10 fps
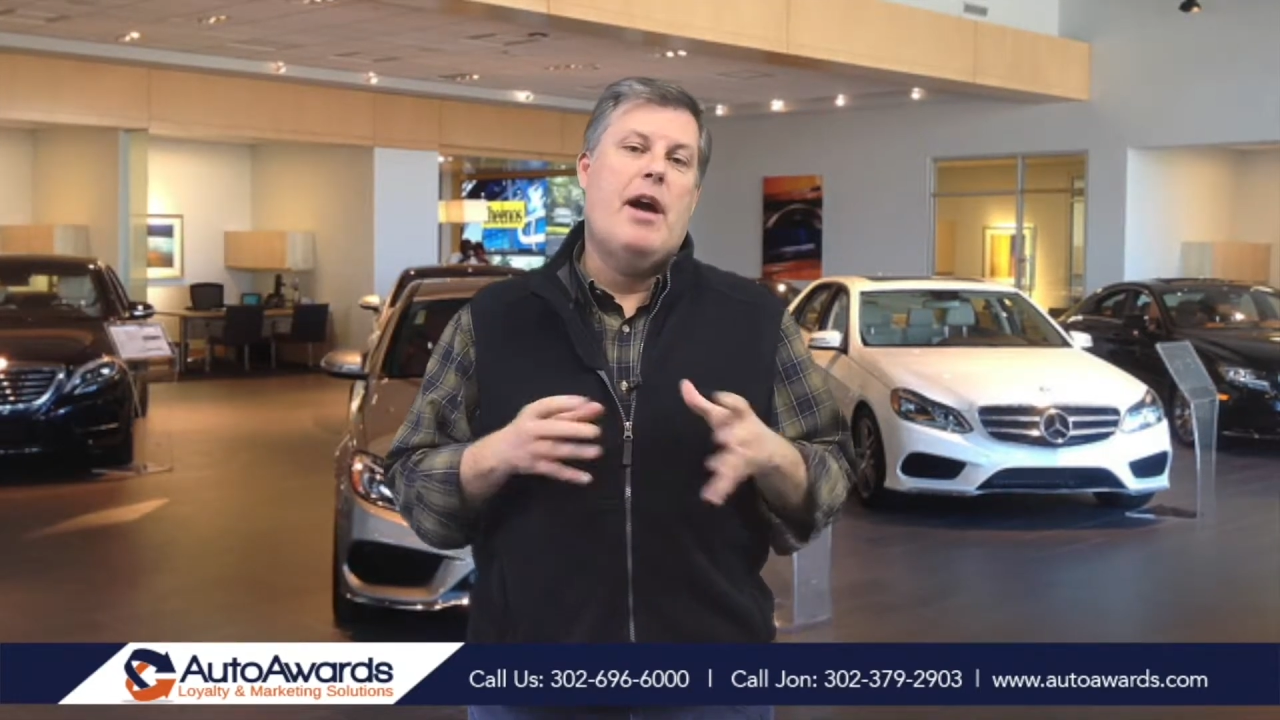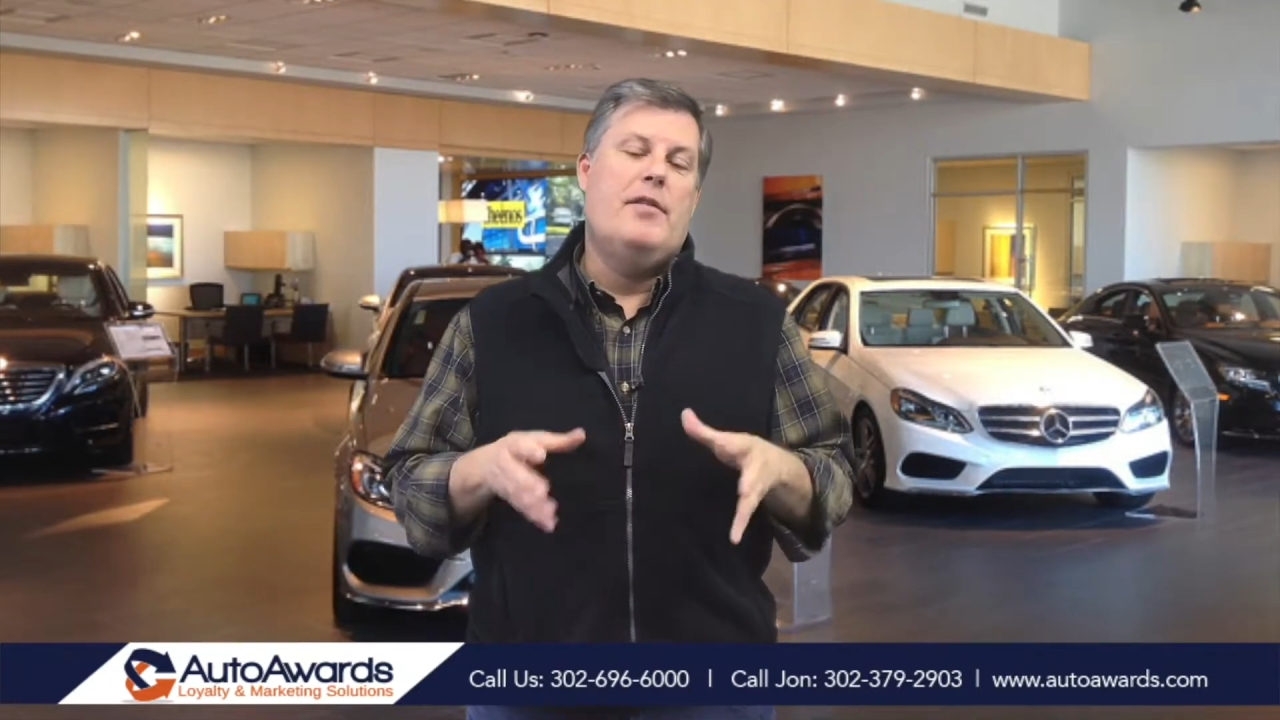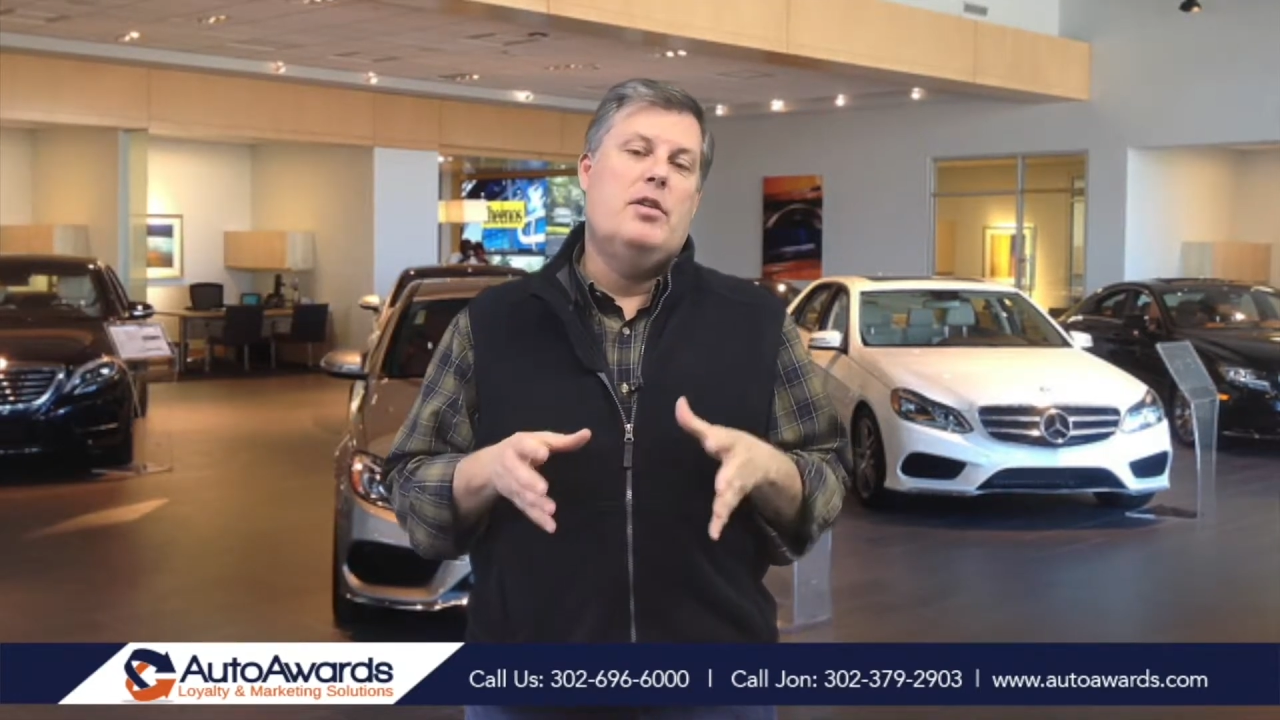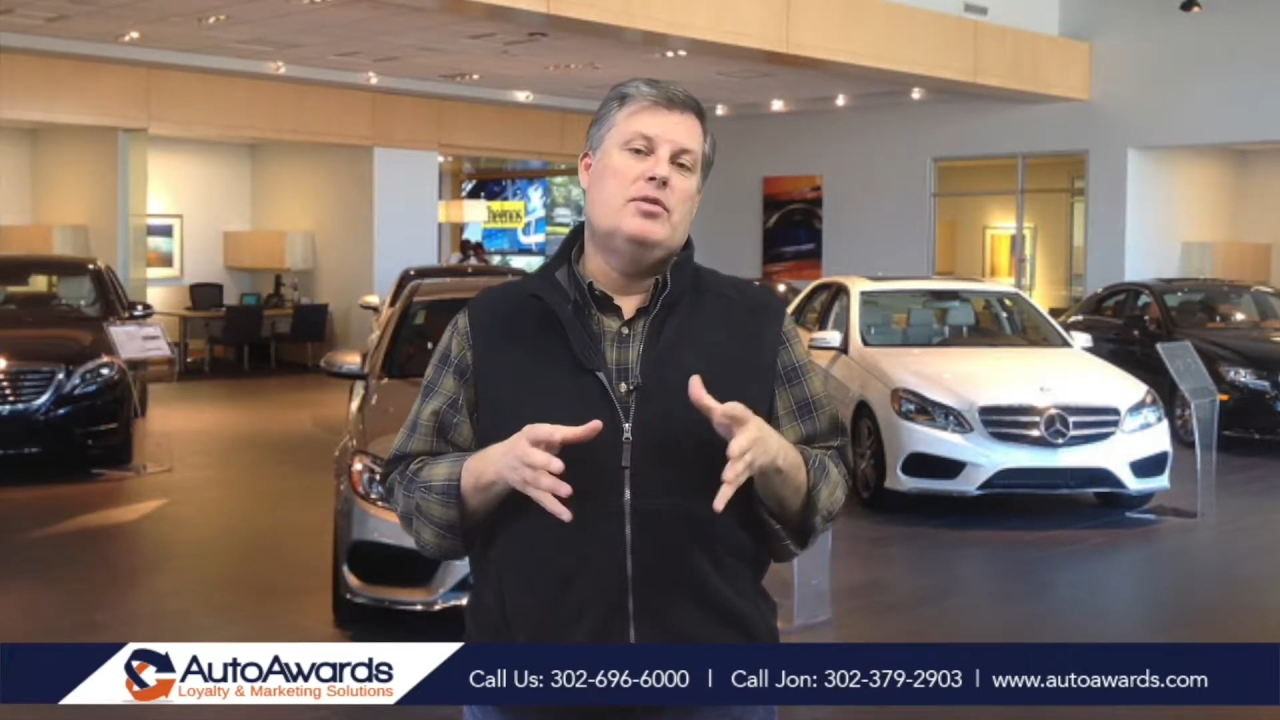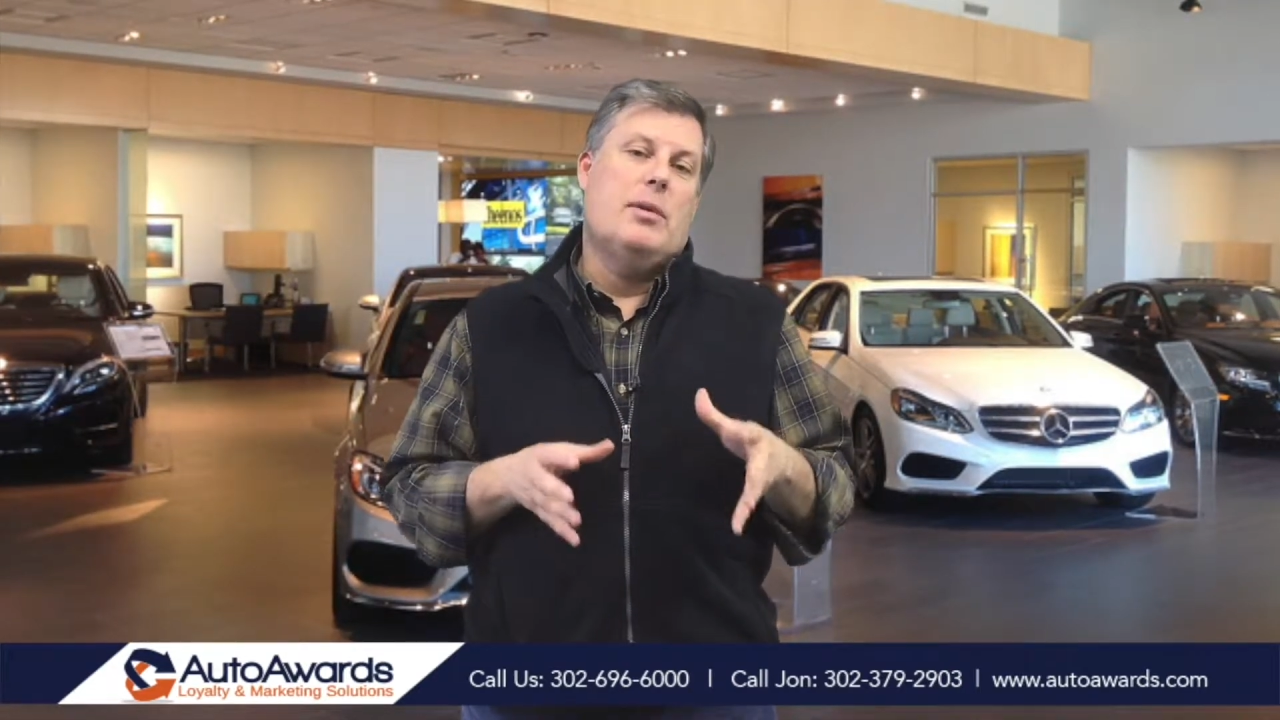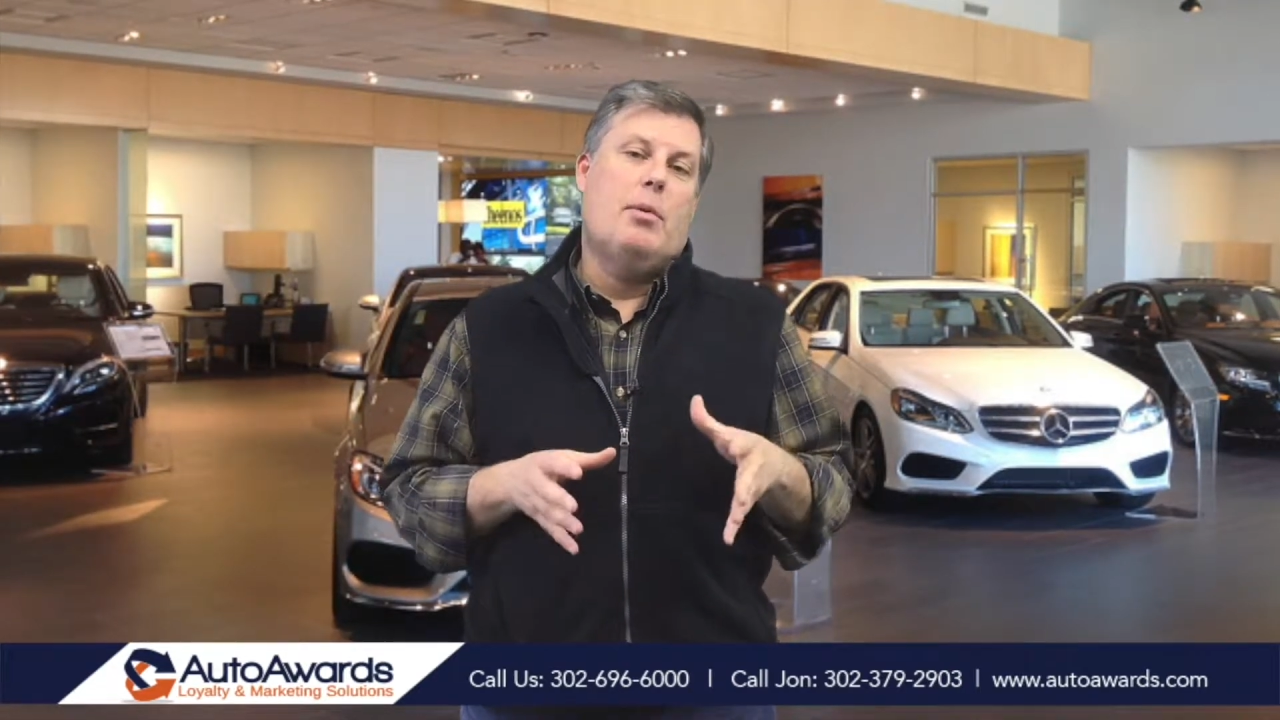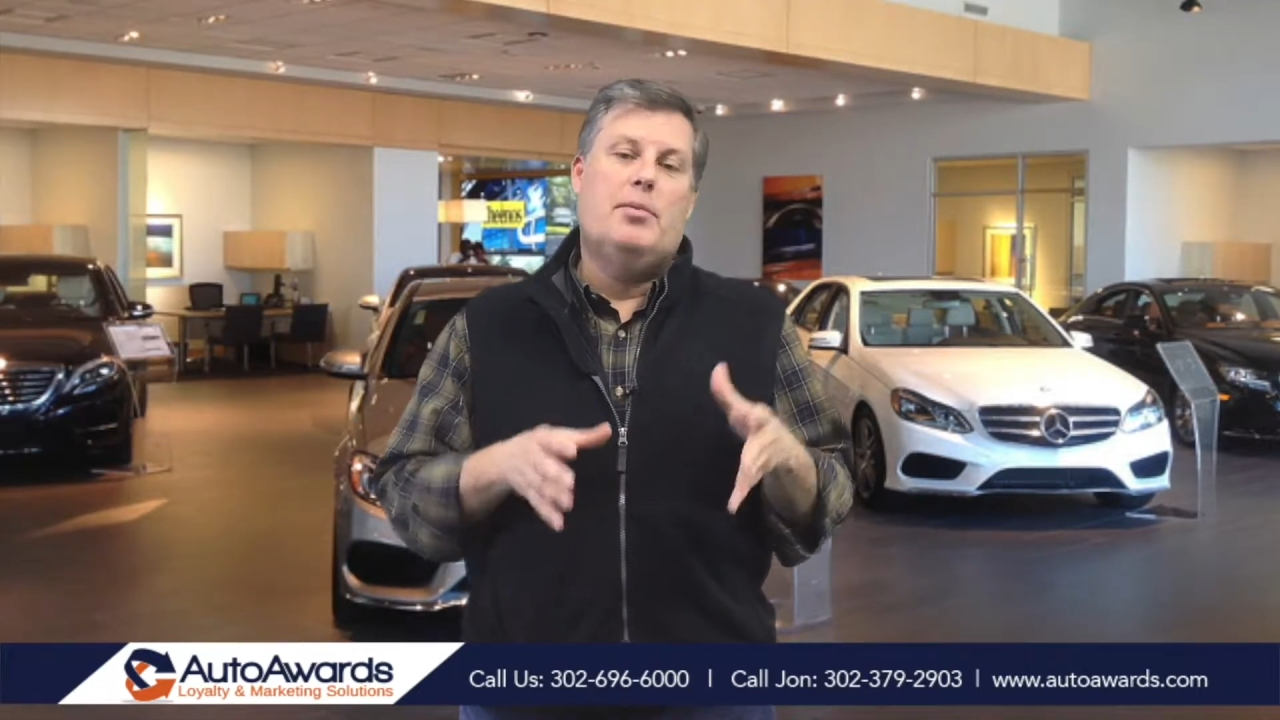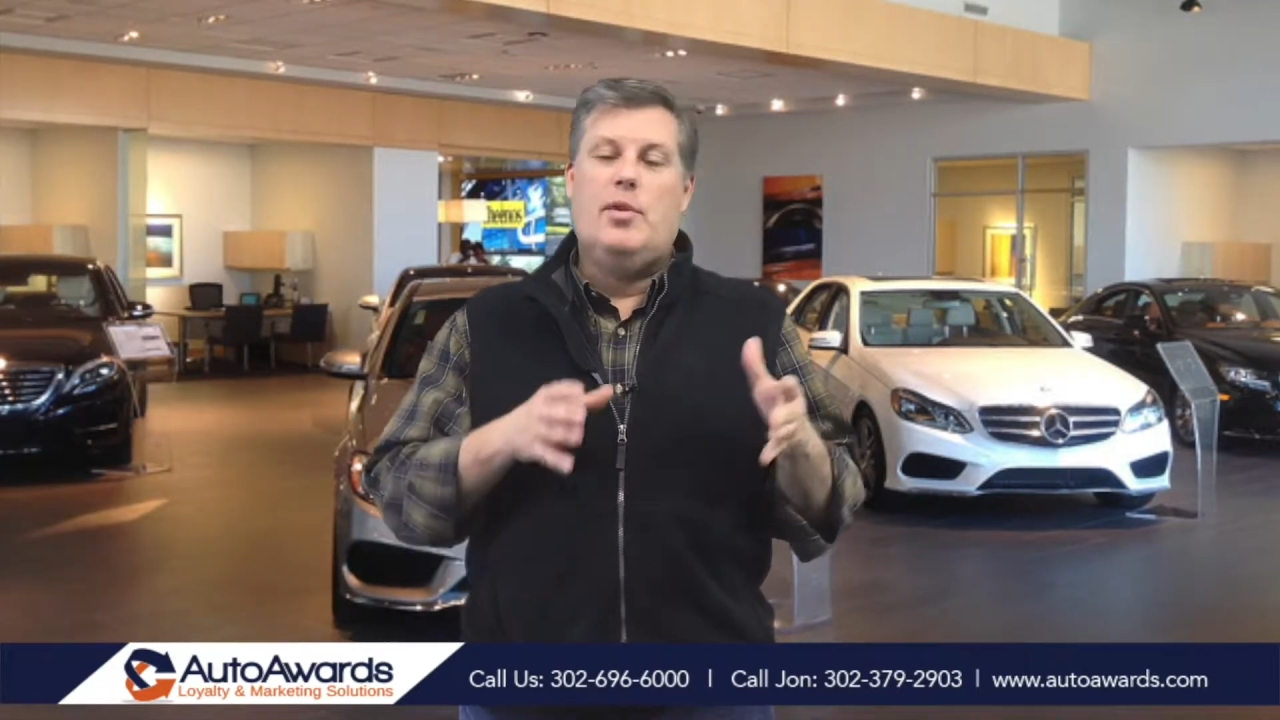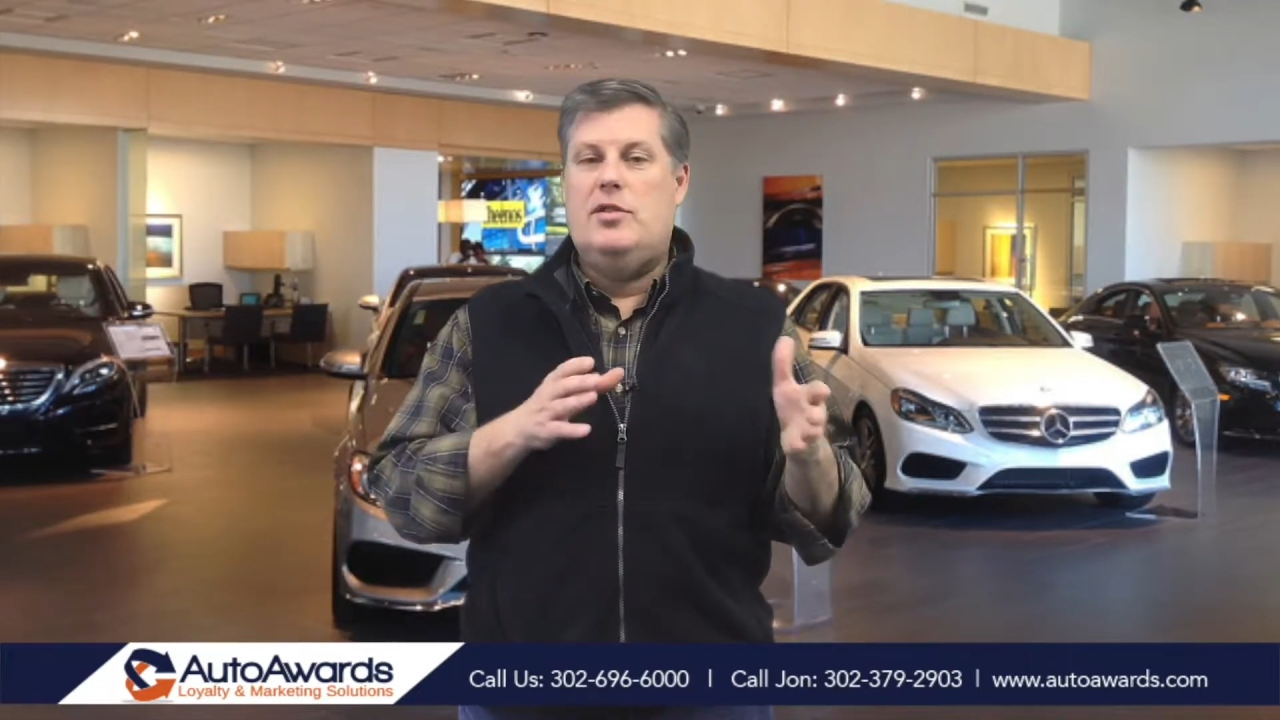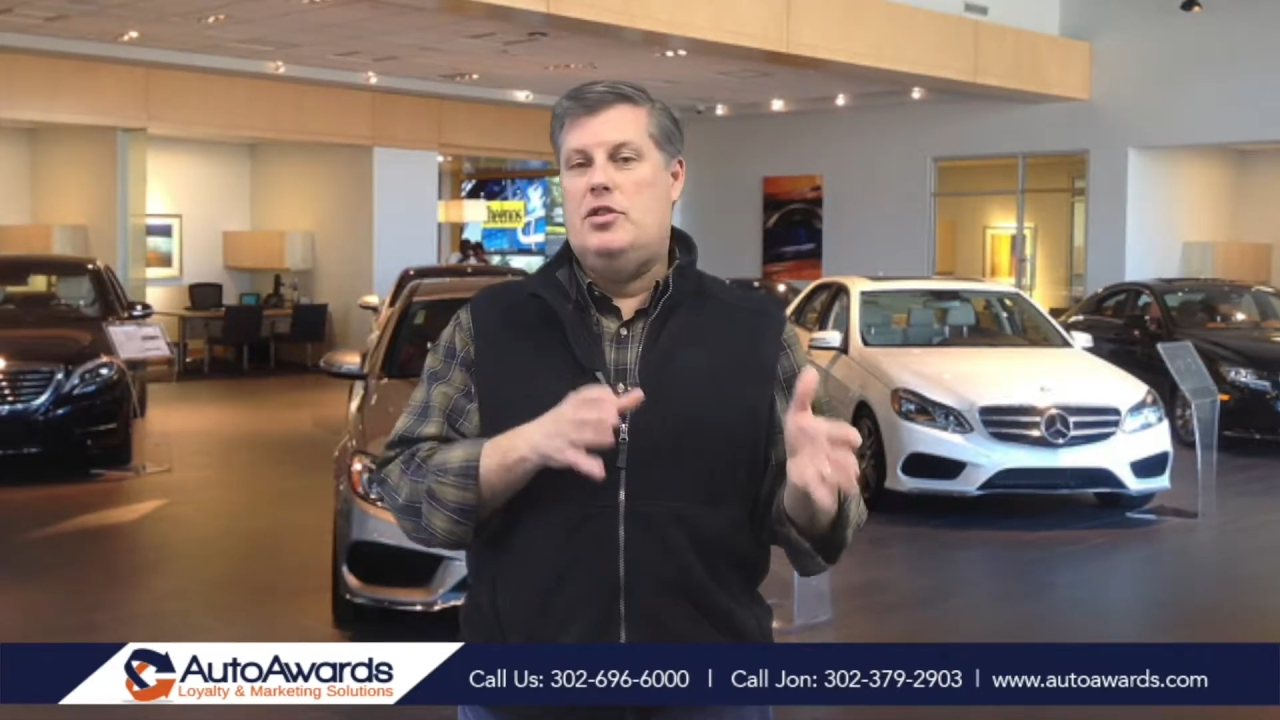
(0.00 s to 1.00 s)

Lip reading: revenue somewhere between